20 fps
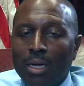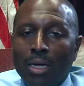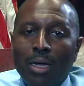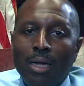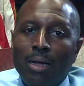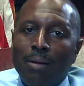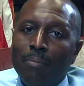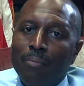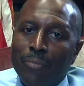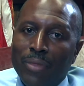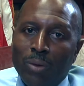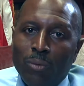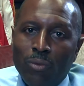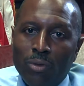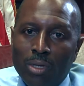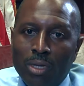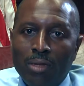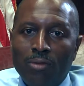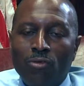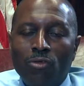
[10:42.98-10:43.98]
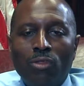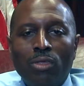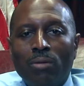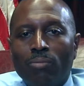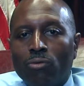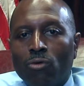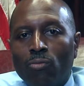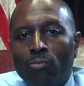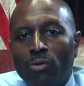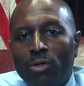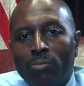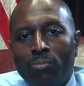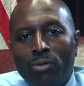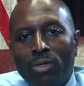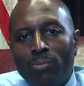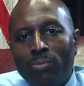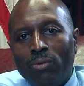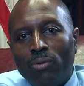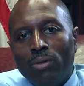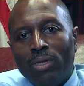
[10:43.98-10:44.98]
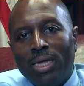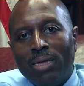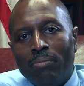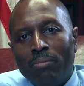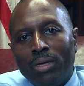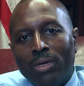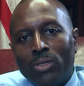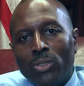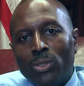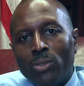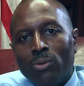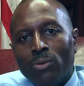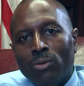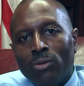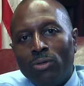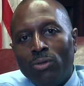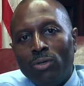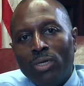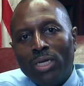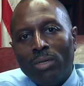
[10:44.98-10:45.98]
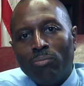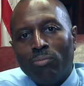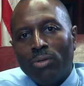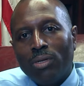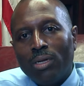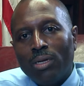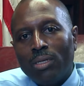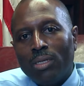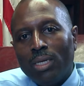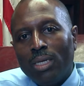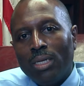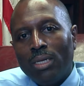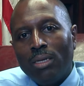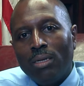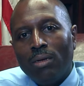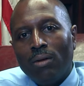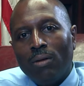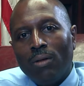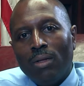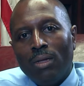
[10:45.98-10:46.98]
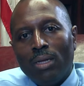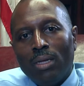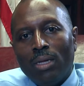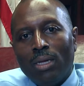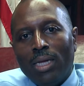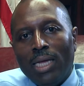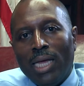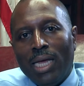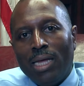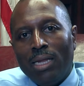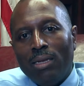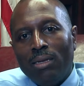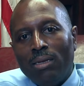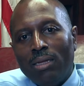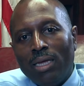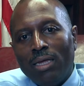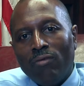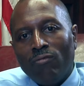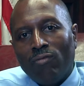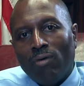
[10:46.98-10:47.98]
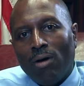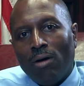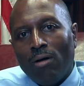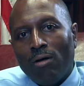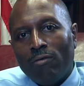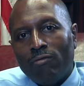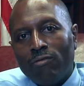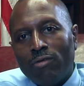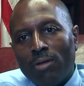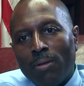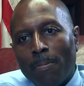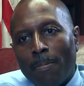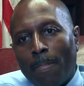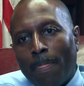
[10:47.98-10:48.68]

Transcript: Um, and we'll get it to the appropriate people and make sure you get plugged in and involved.